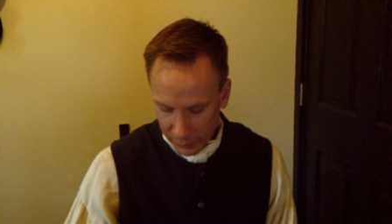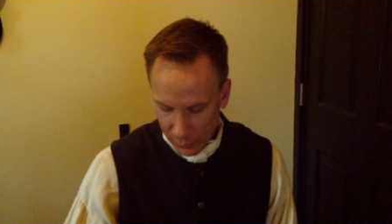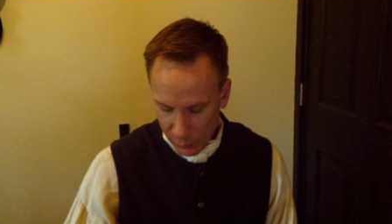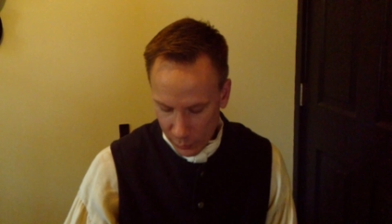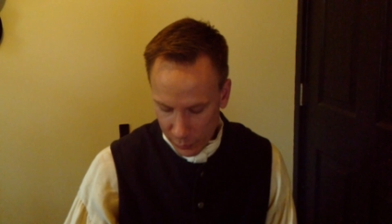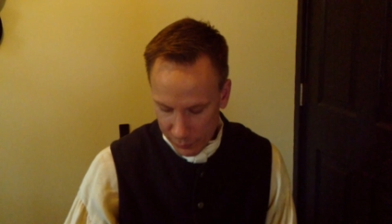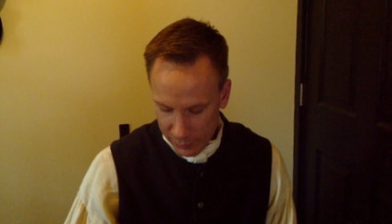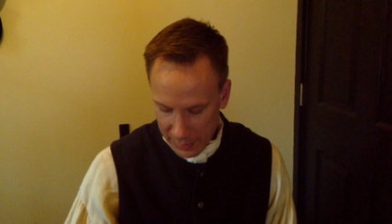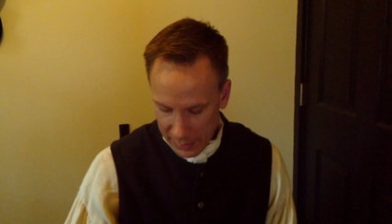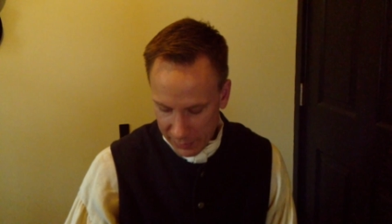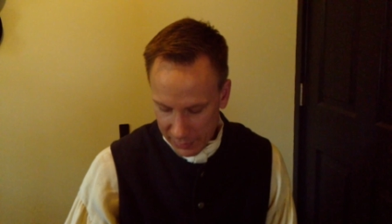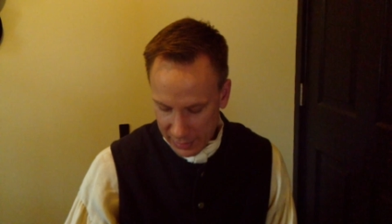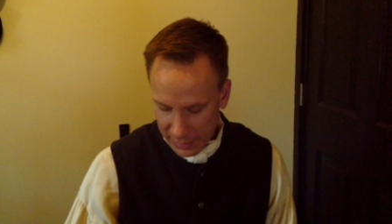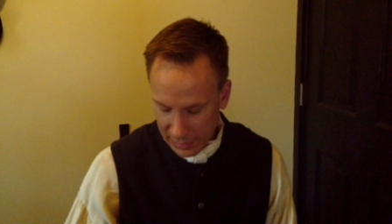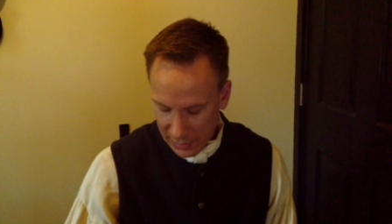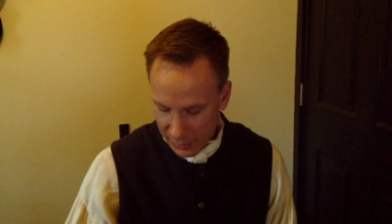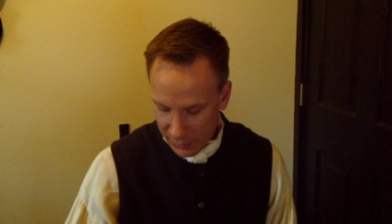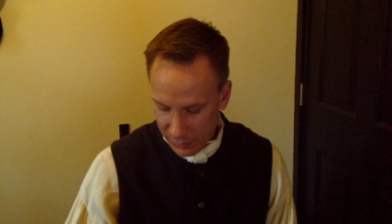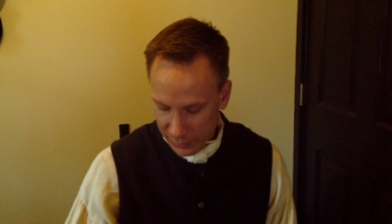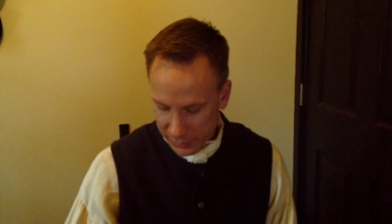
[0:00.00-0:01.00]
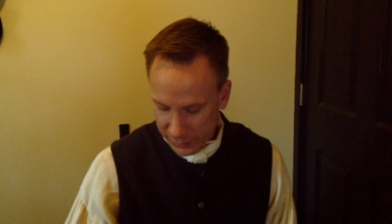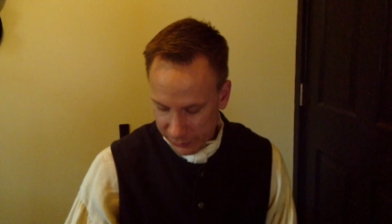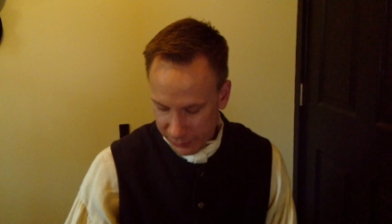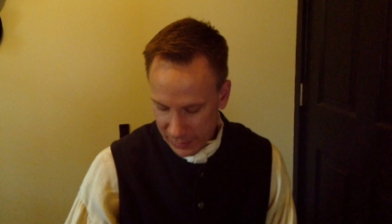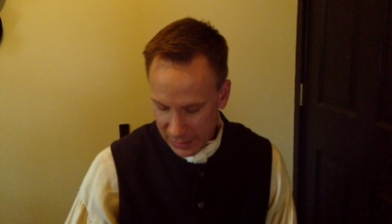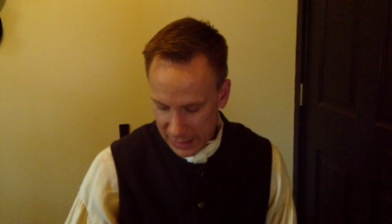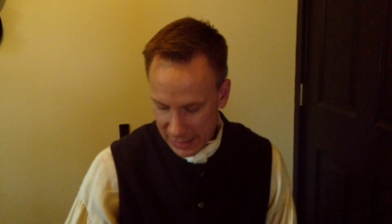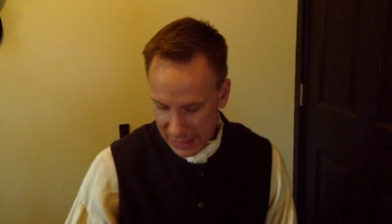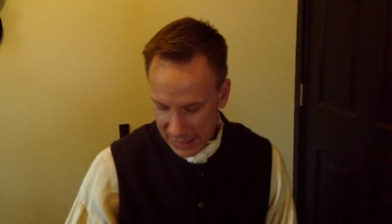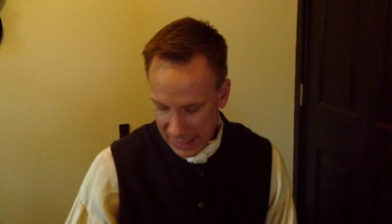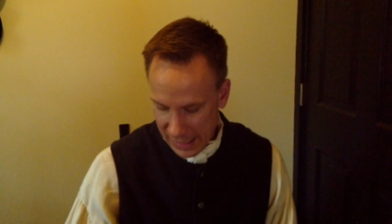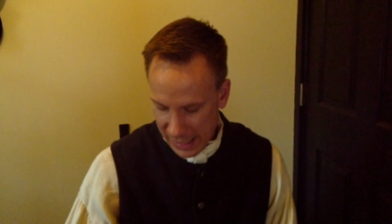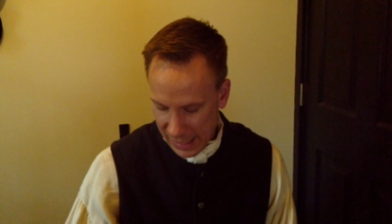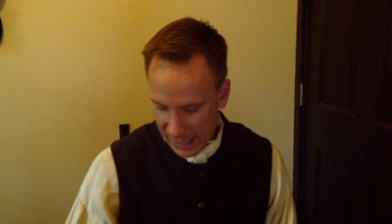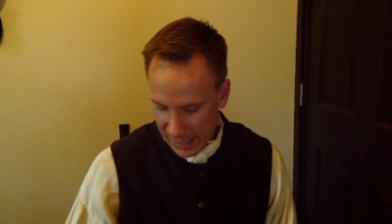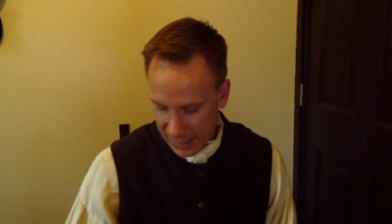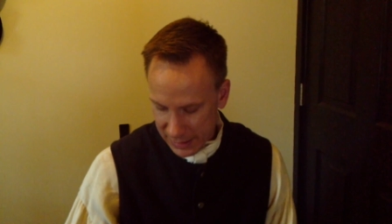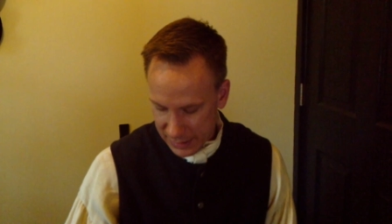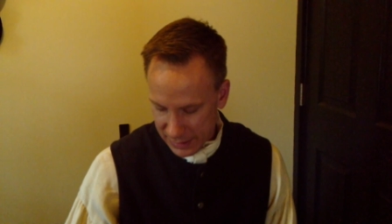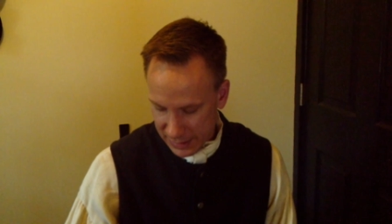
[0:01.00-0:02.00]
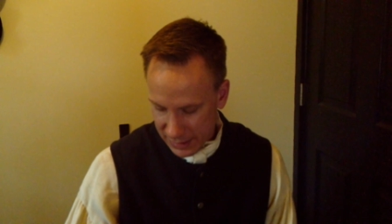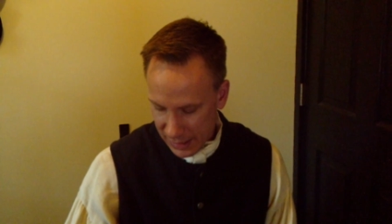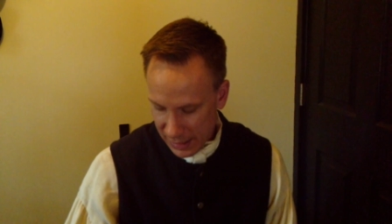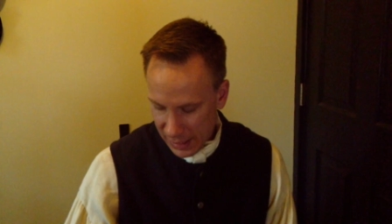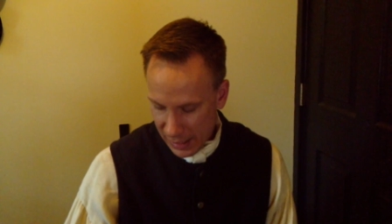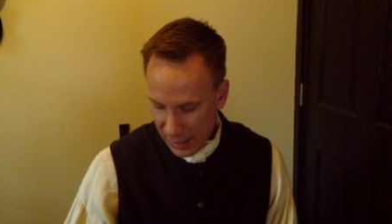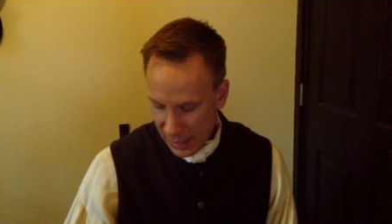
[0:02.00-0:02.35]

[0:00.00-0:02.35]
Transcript: with very large feet and hands.